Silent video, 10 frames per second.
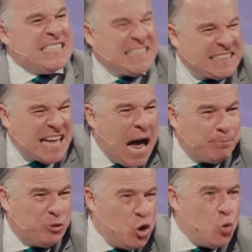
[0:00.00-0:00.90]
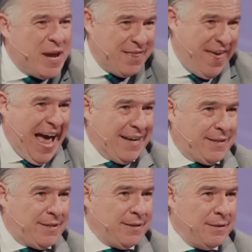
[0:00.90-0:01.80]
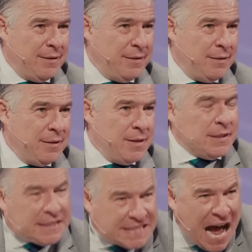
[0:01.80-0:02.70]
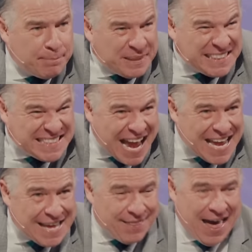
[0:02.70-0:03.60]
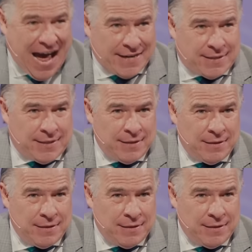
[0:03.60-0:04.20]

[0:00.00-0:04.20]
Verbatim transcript: stop doing that. Stop saying that.